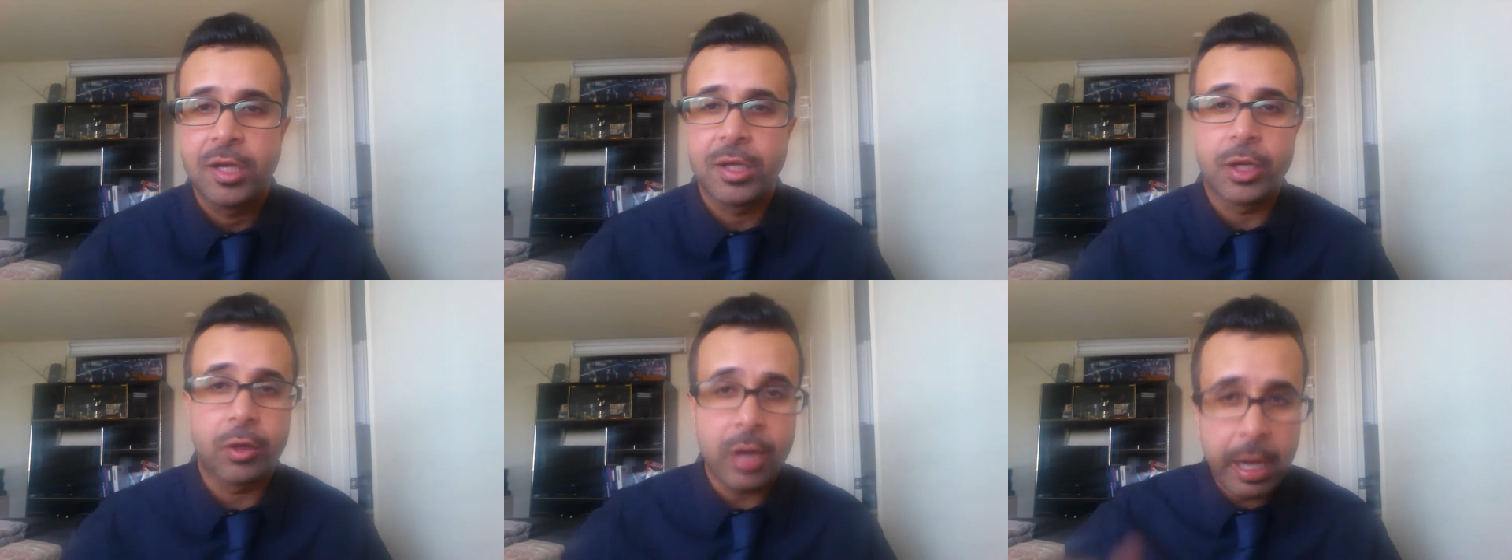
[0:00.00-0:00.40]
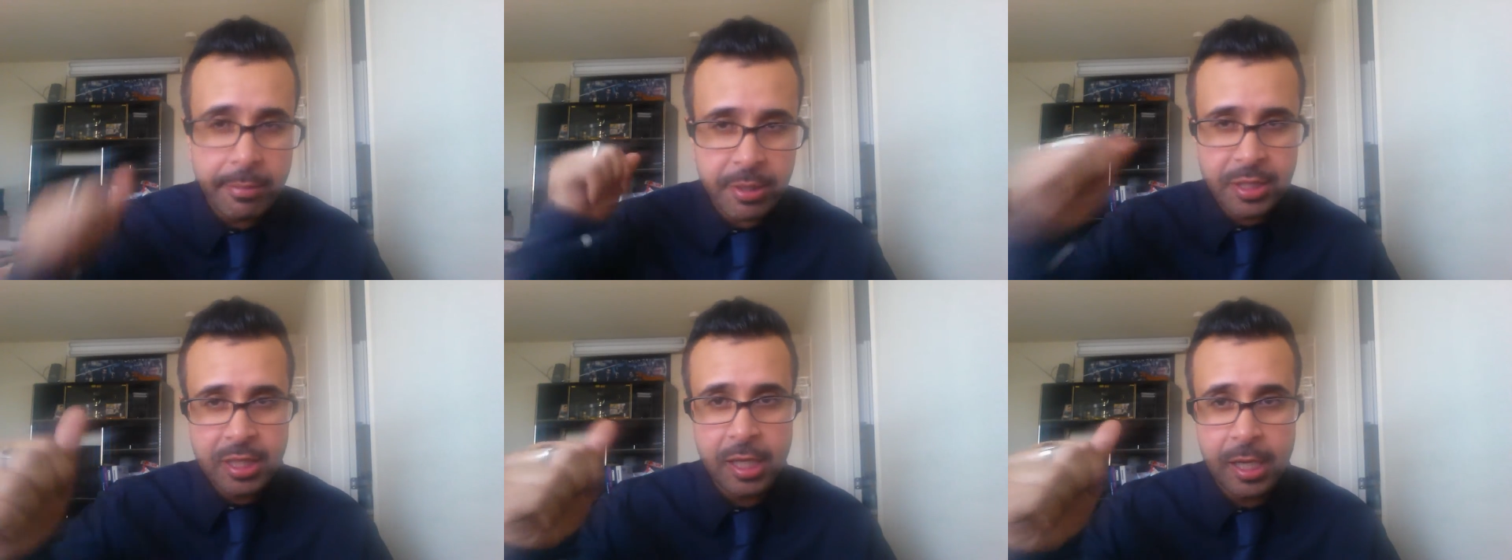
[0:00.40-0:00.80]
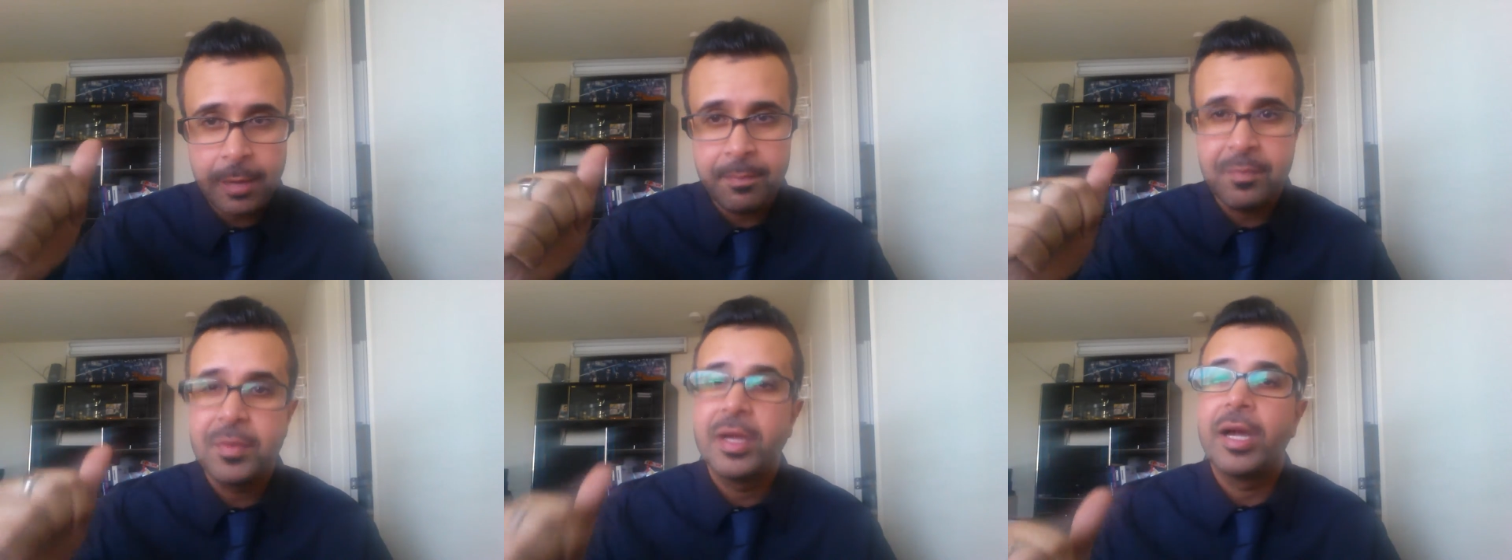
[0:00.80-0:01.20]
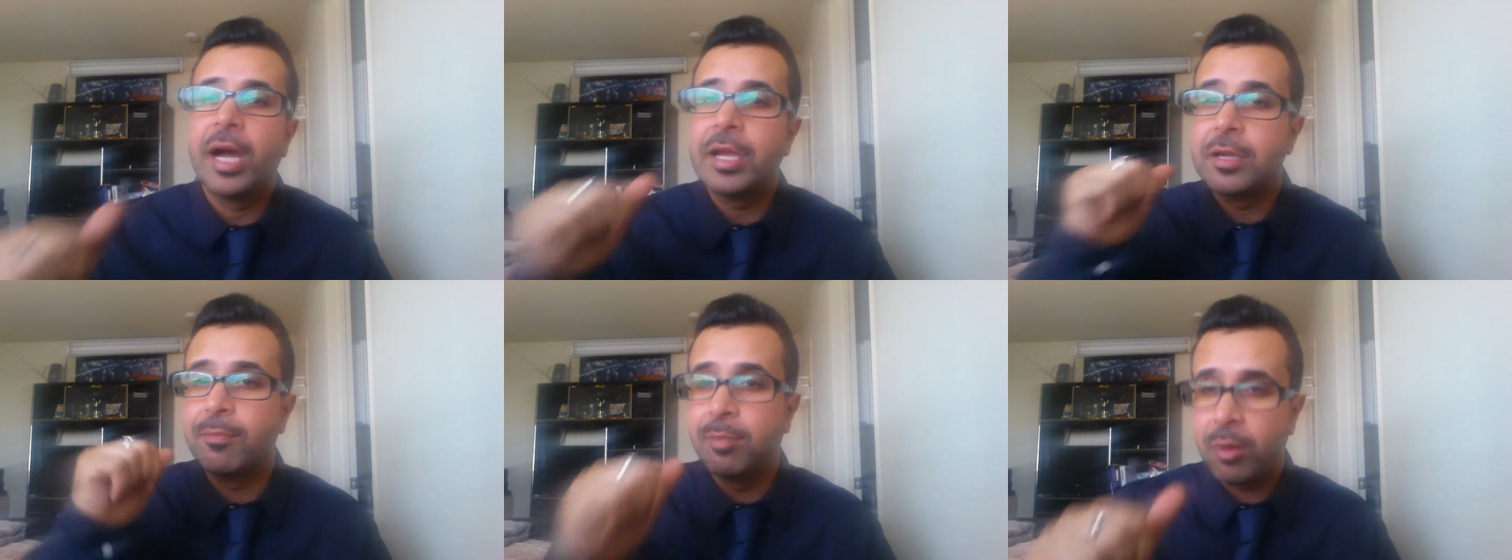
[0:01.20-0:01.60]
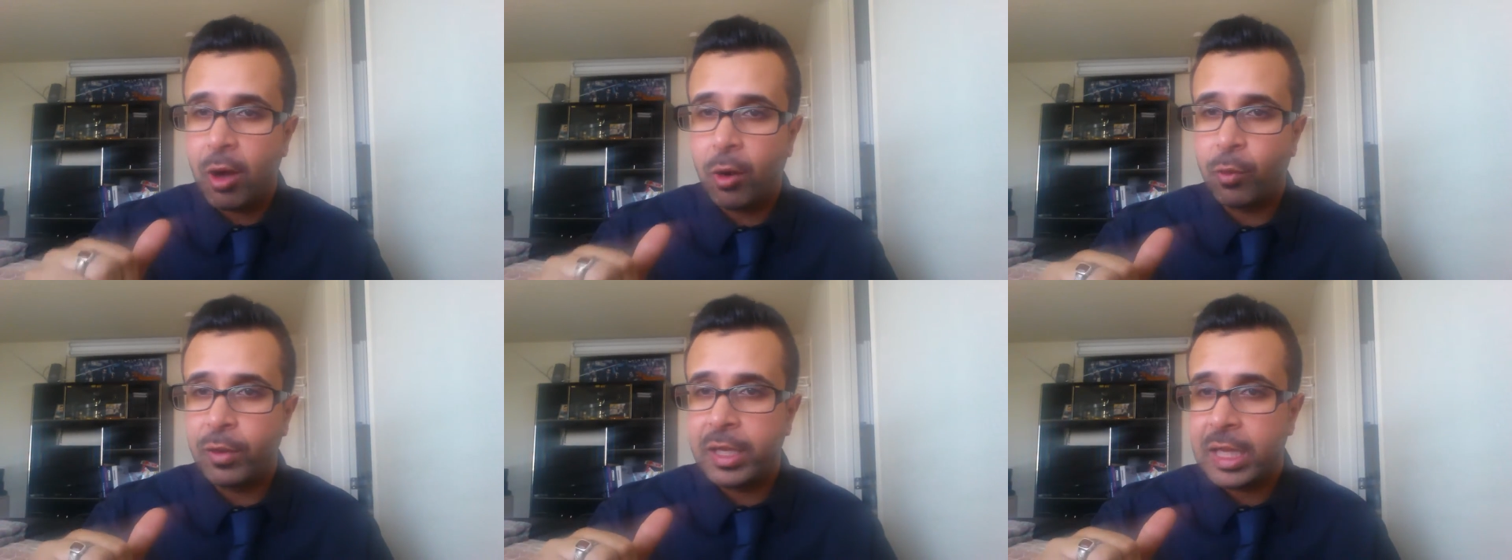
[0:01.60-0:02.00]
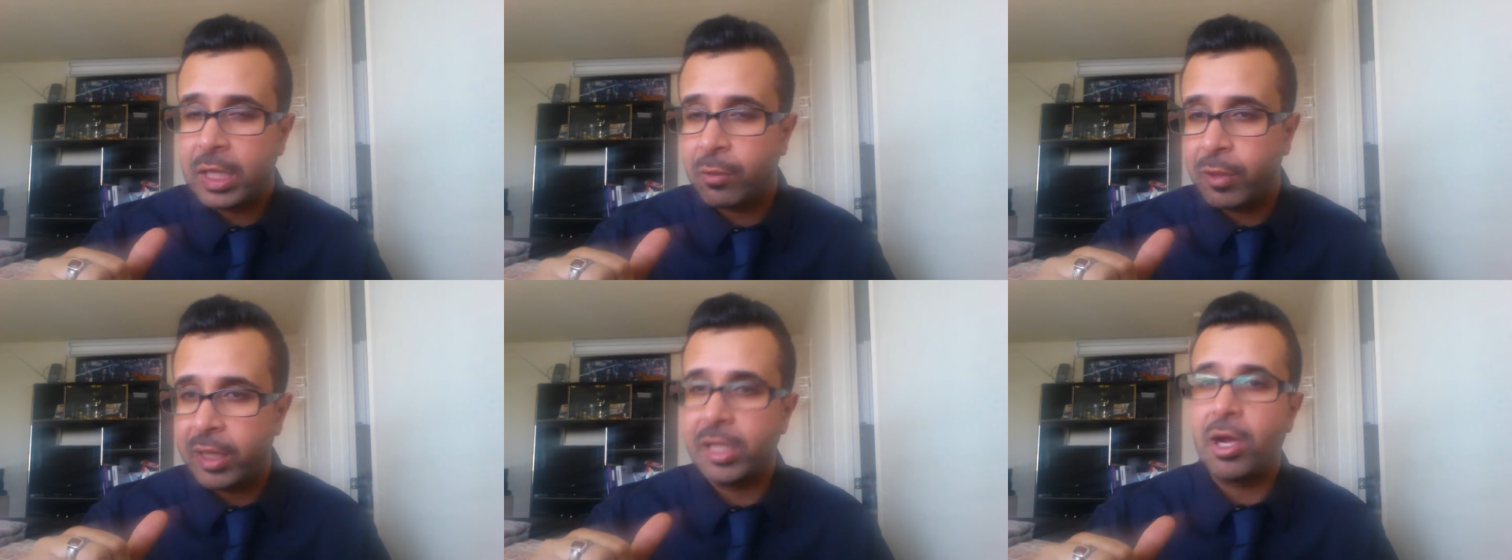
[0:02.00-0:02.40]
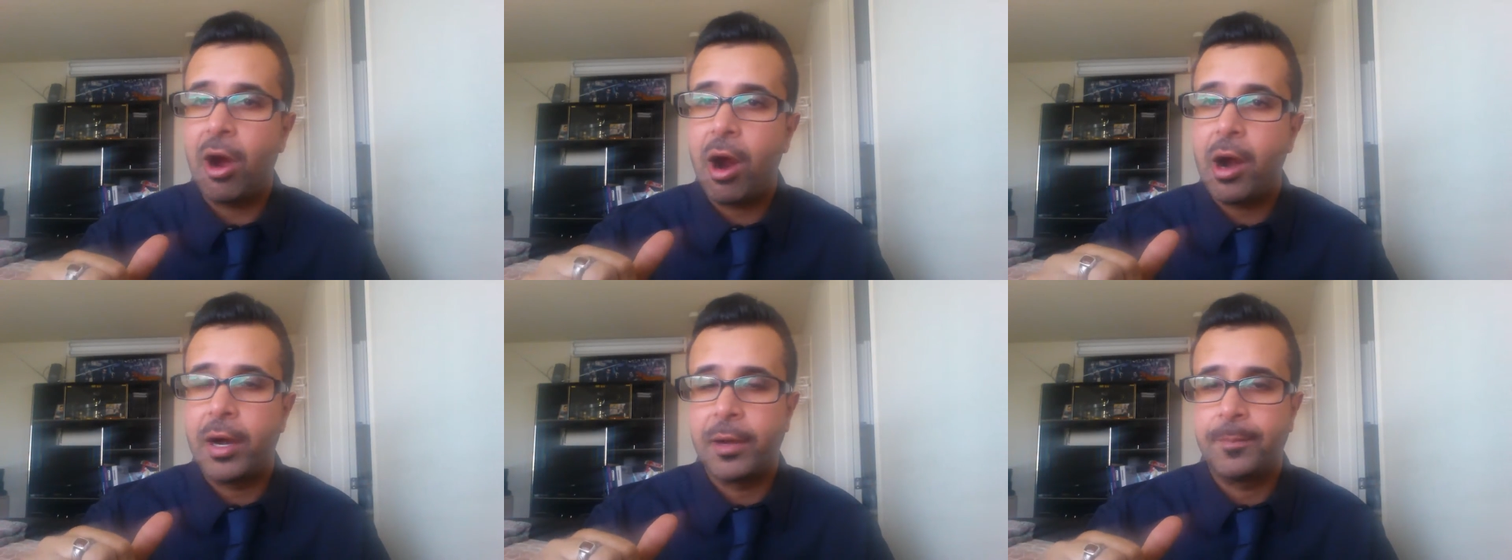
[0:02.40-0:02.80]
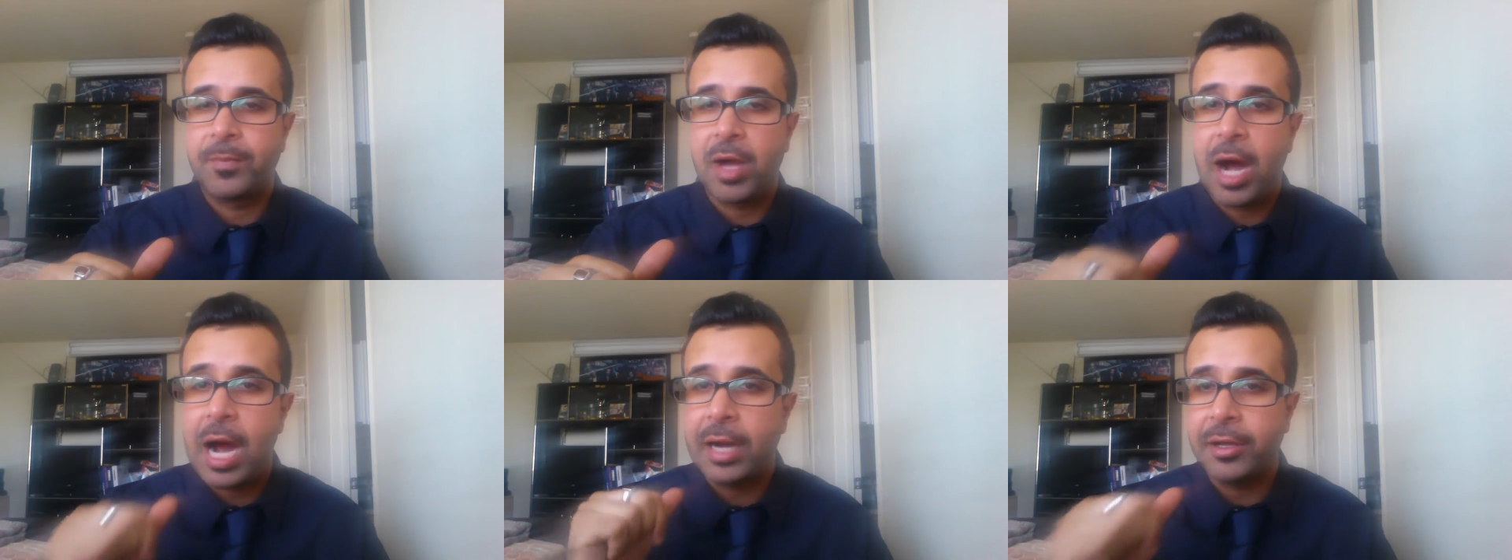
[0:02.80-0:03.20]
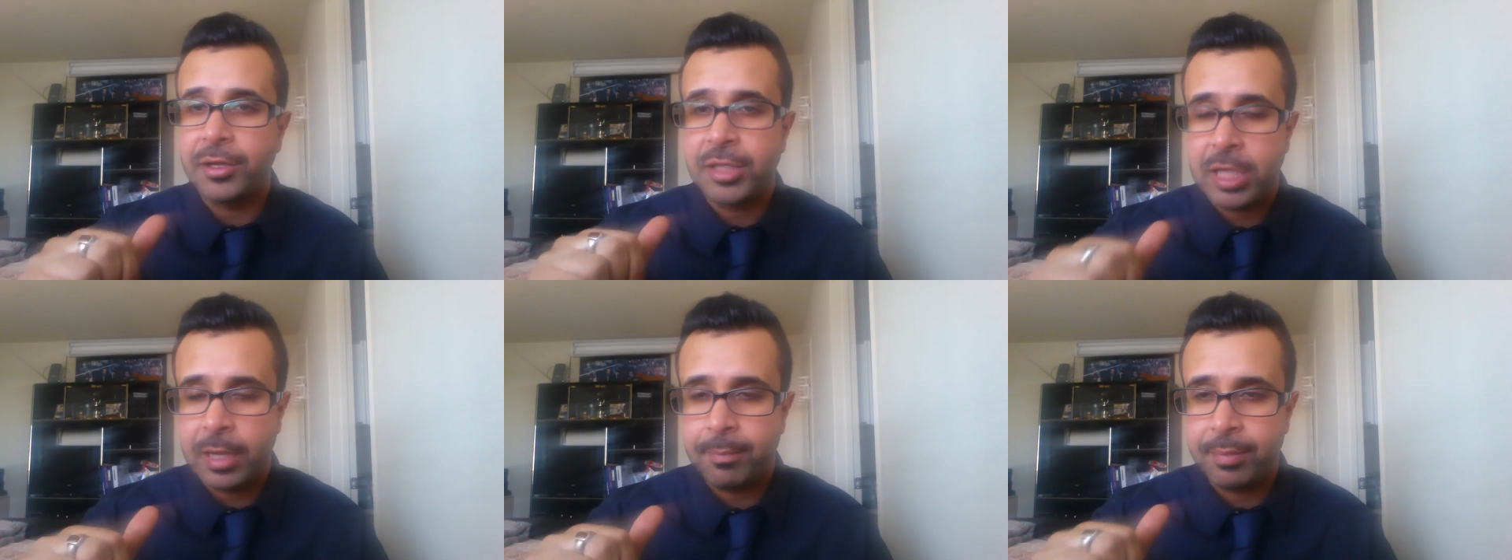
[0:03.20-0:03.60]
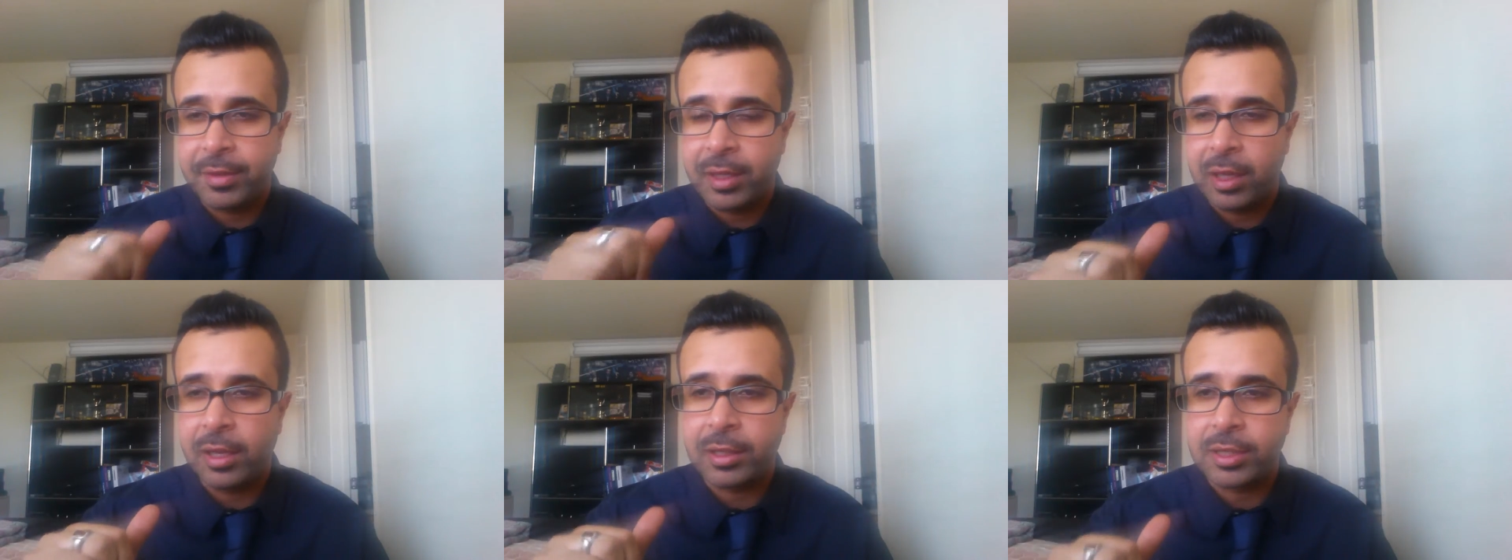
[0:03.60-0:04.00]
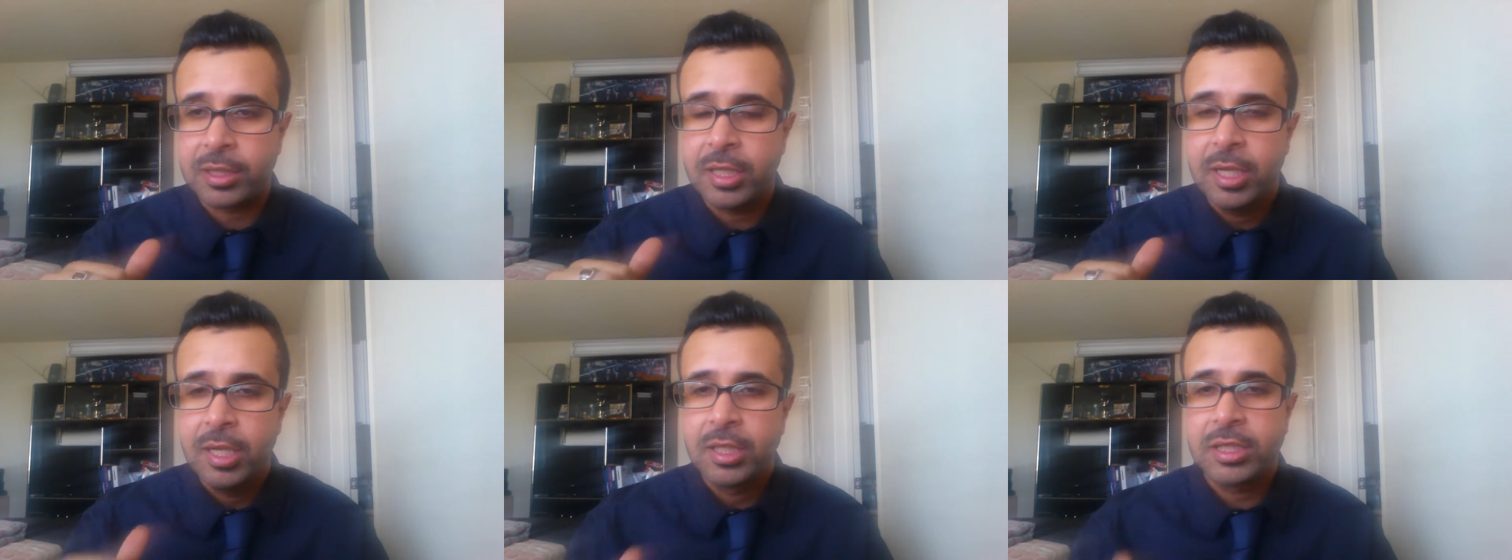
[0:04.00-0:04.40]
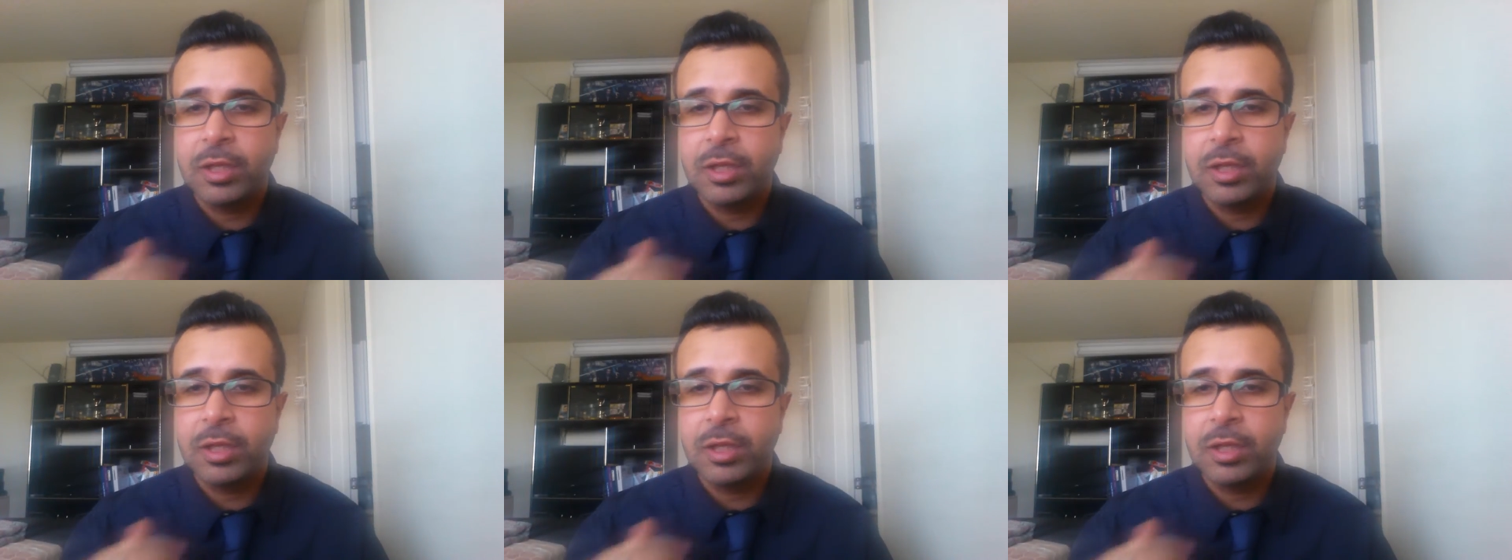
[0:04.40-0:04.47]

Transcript: You grab your thumb and you blow really hard out of your top of your lungs.